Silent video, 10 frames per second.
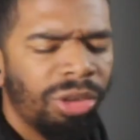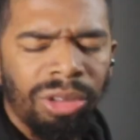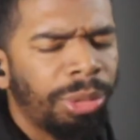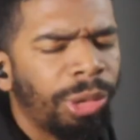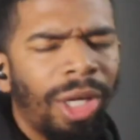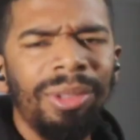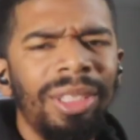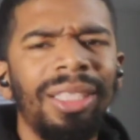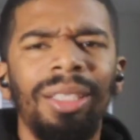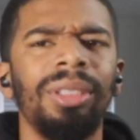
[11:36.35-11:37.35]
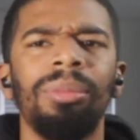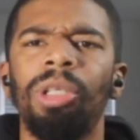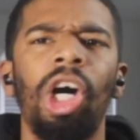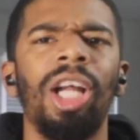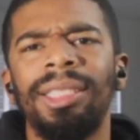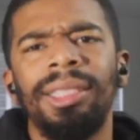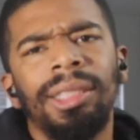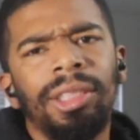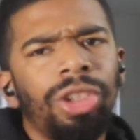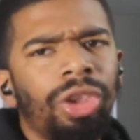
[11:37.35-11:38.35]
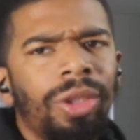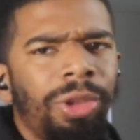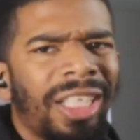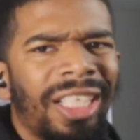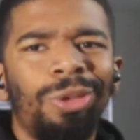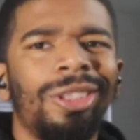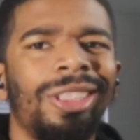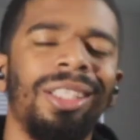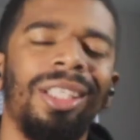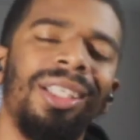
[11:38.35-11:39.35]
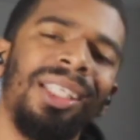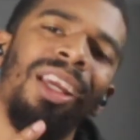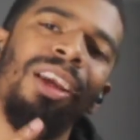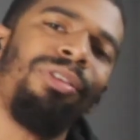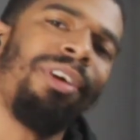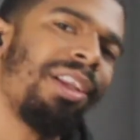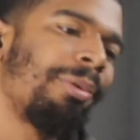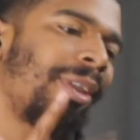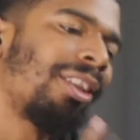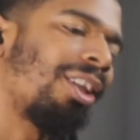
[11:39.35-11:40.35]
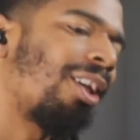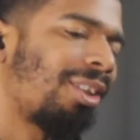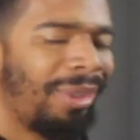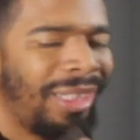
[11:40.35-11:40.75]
You can subscribe to any of it. Put all the links in the description. All I got to do is hit the link, follow me, talk to me.